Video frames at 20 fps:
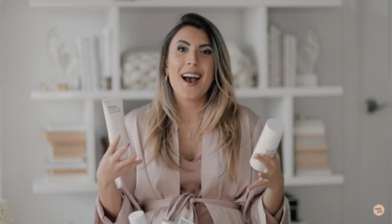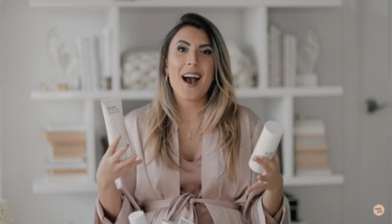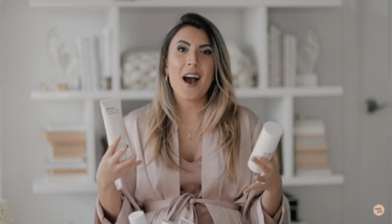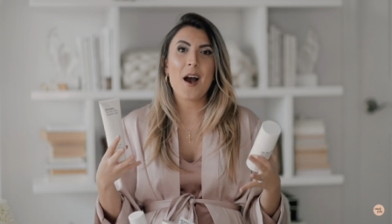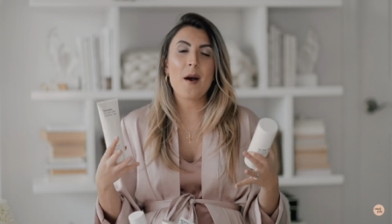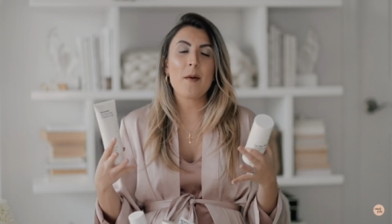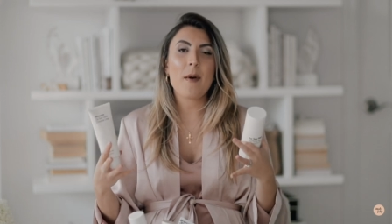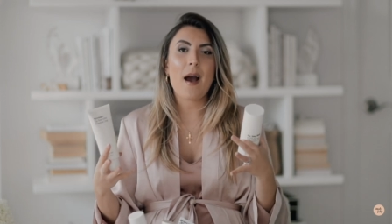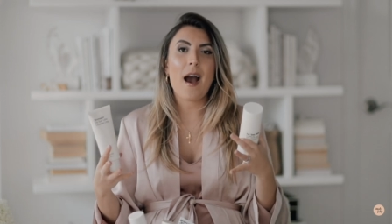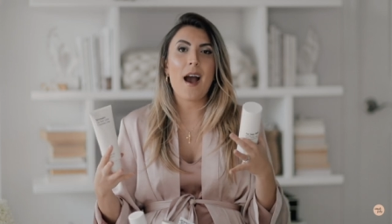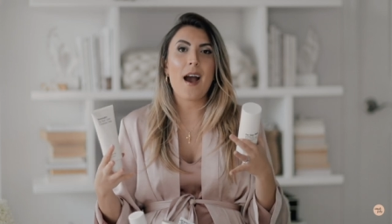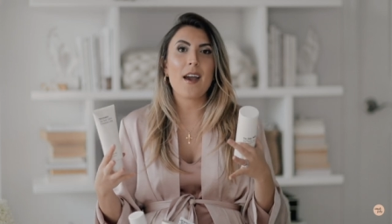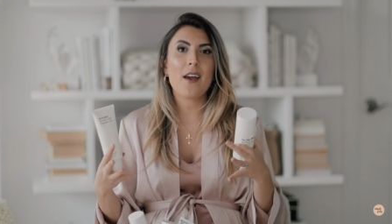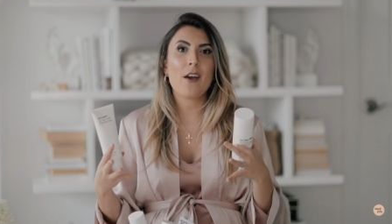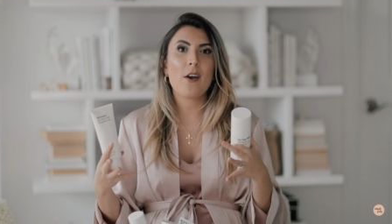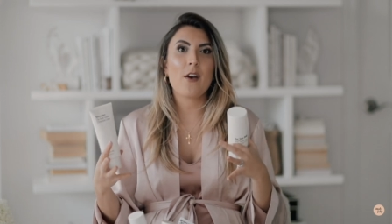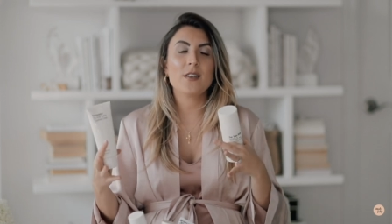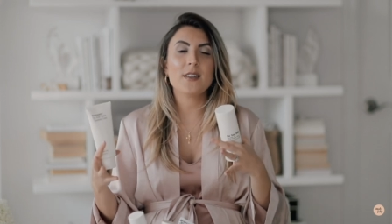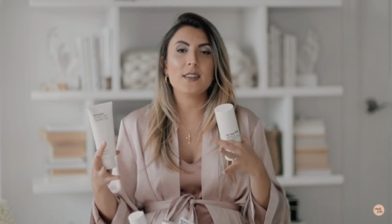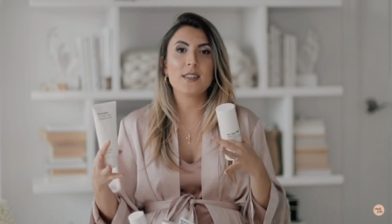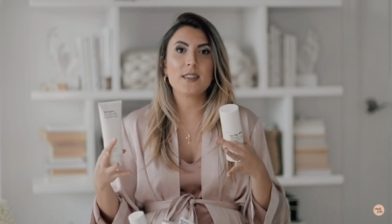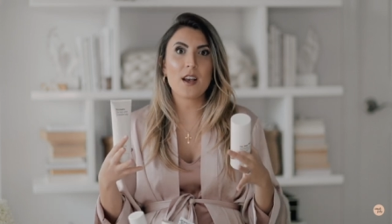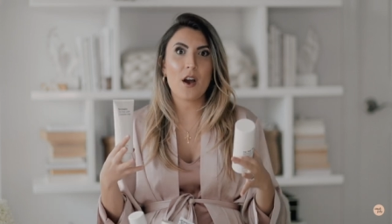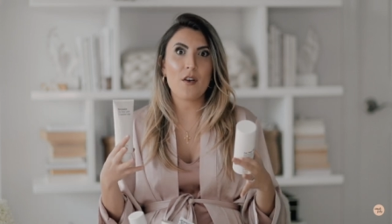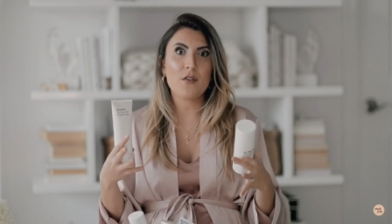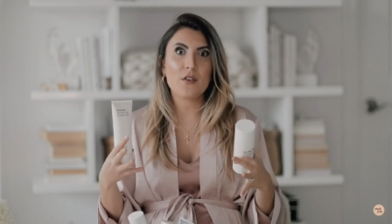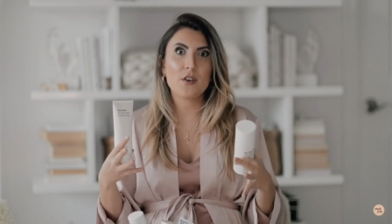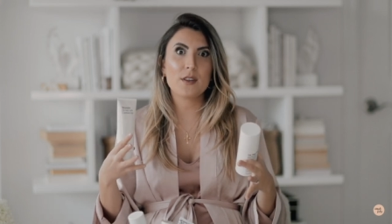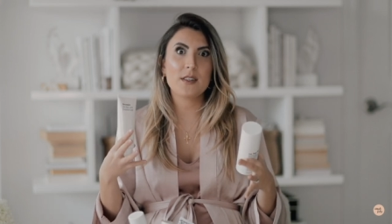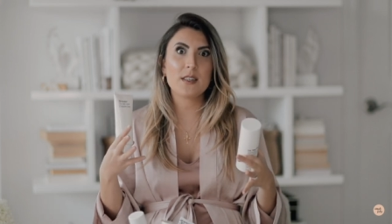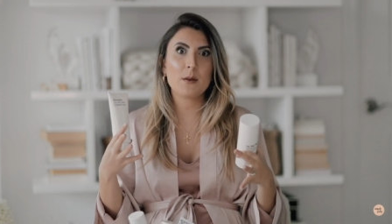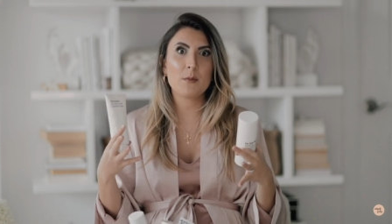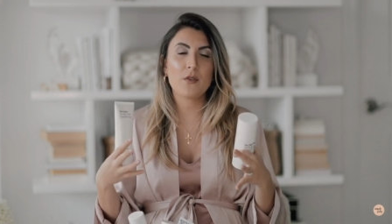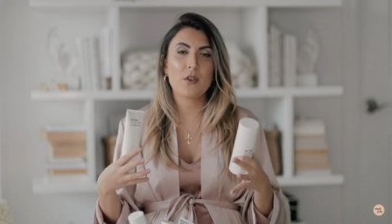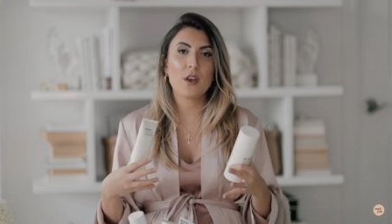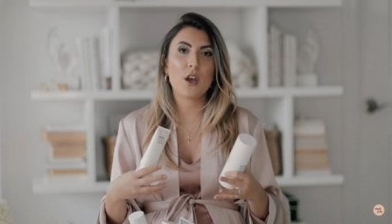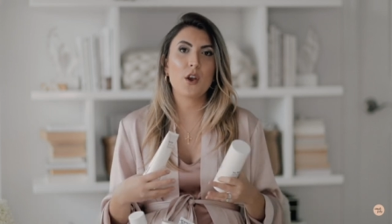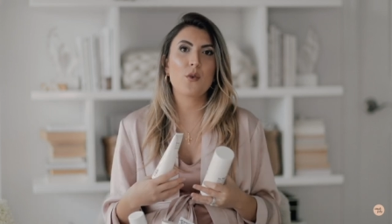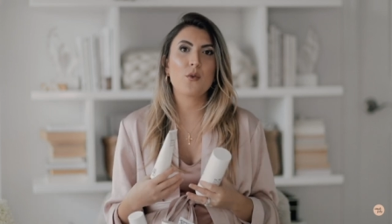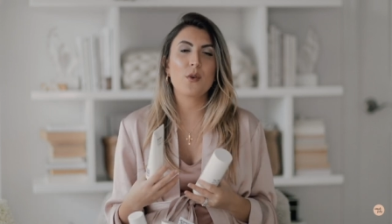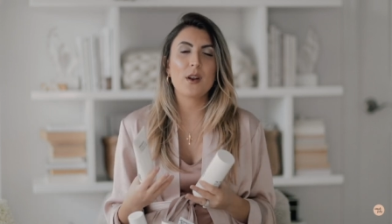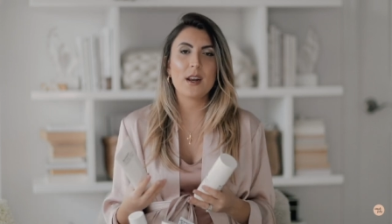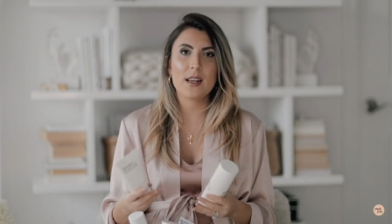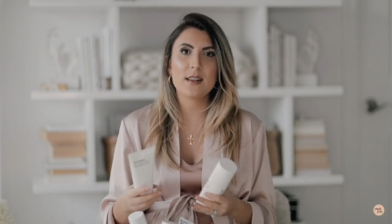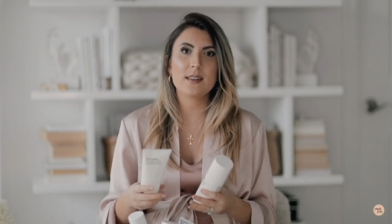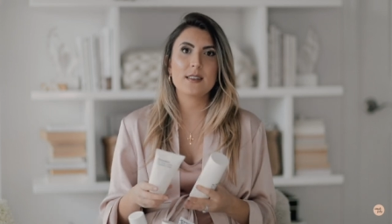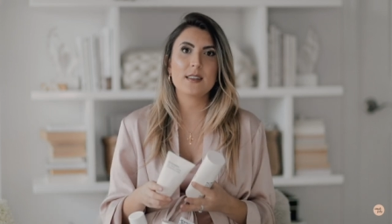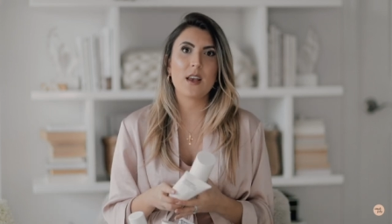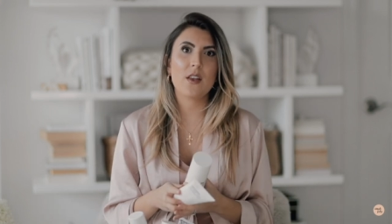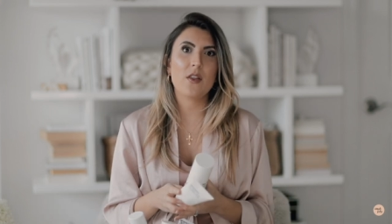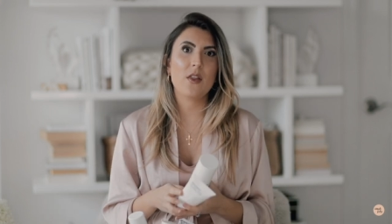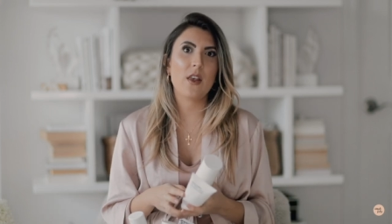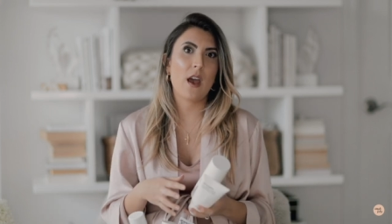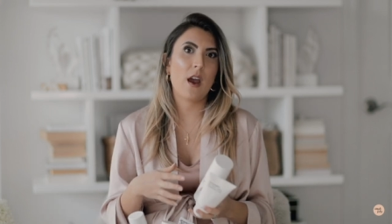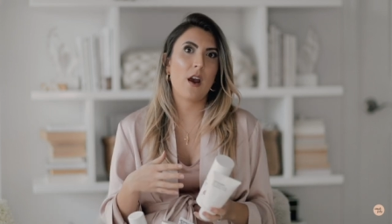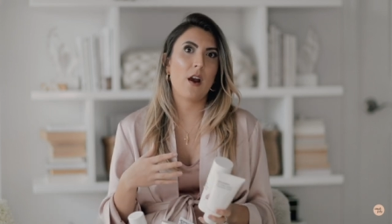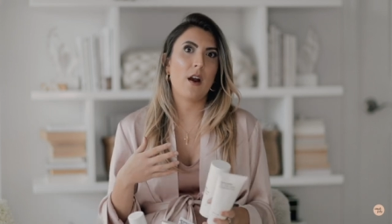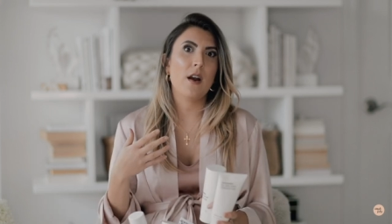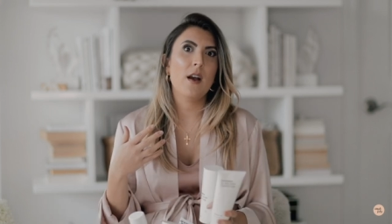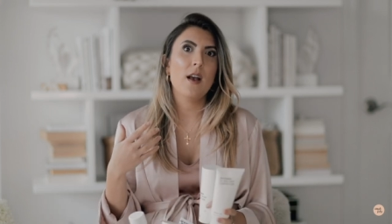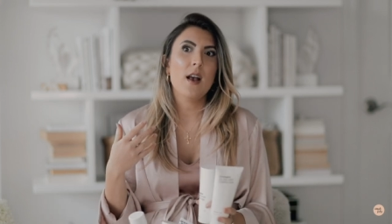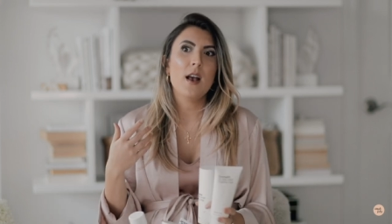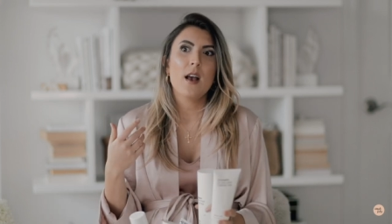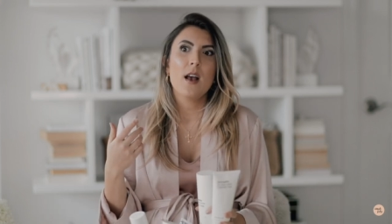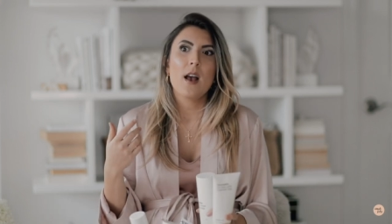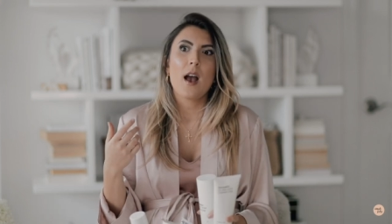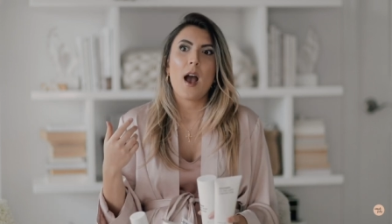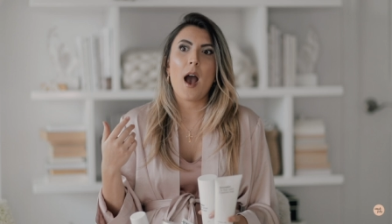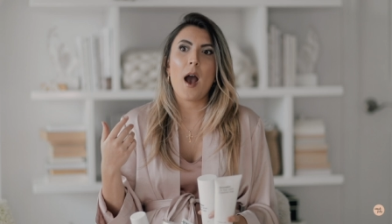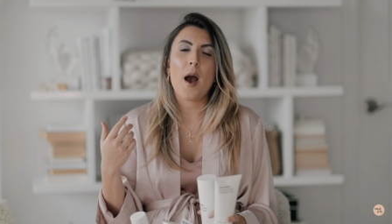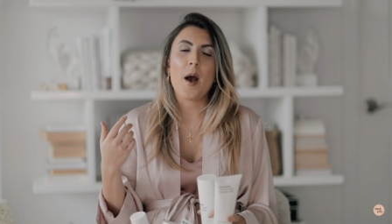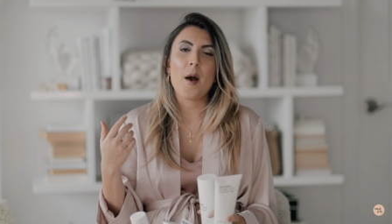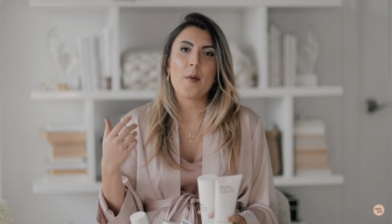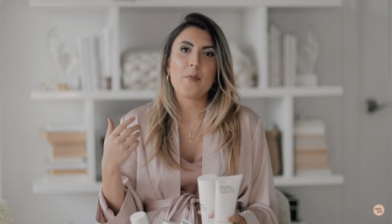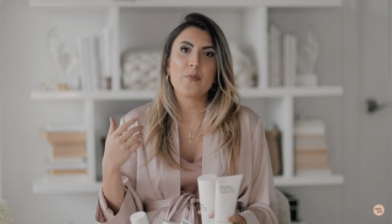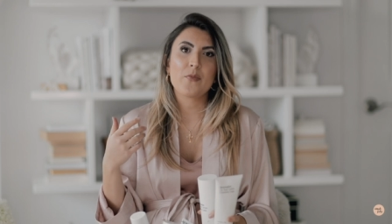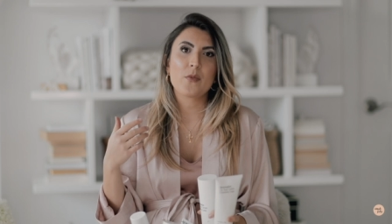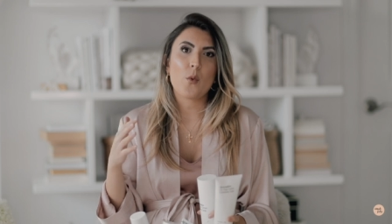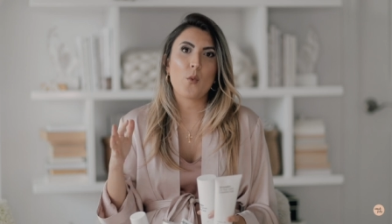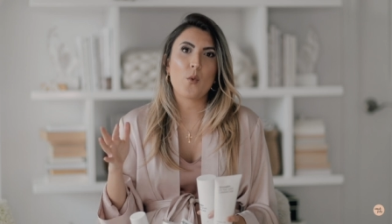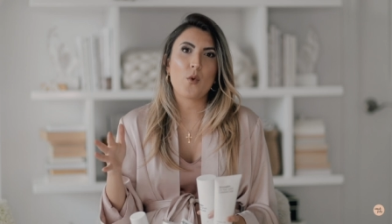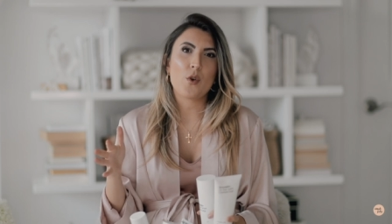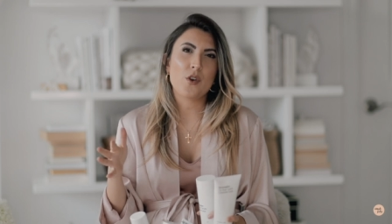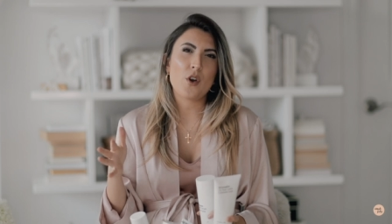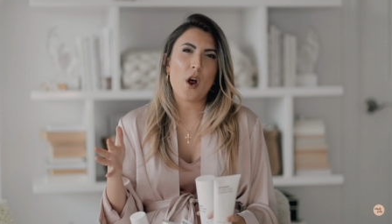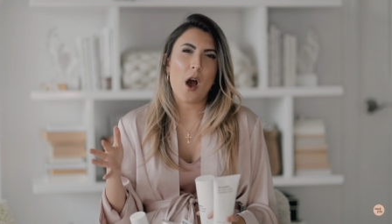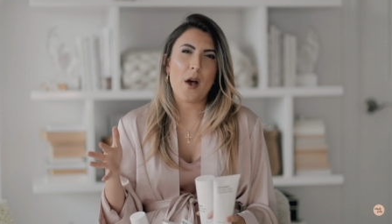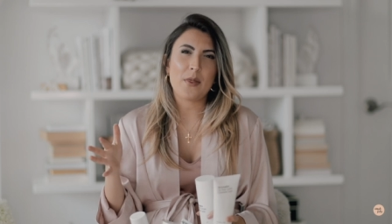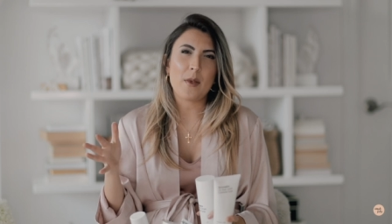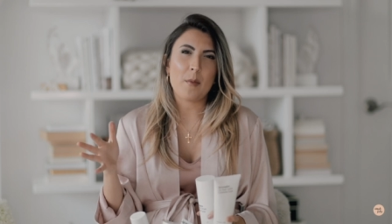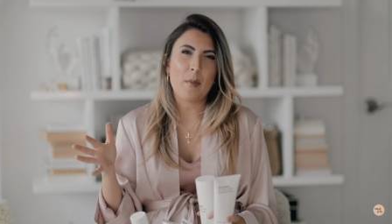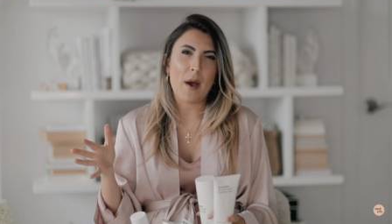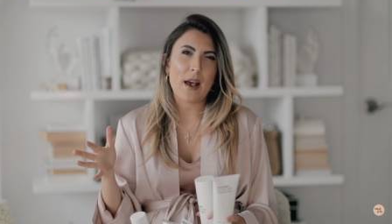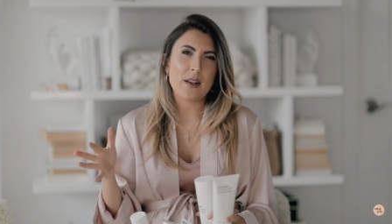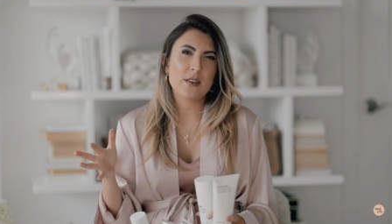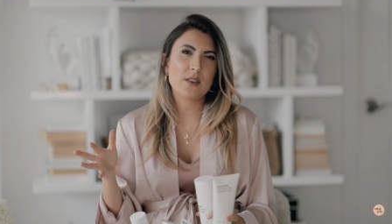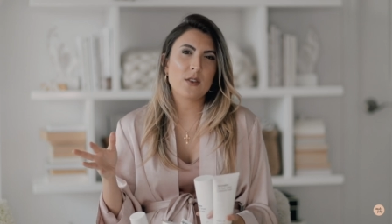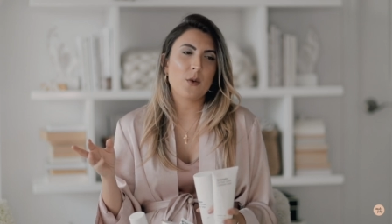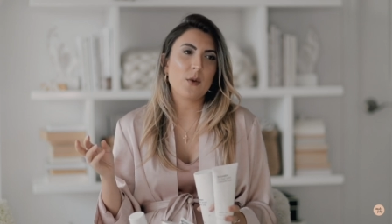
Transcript: um, I discovered some of the ingredients in there um, were not the best.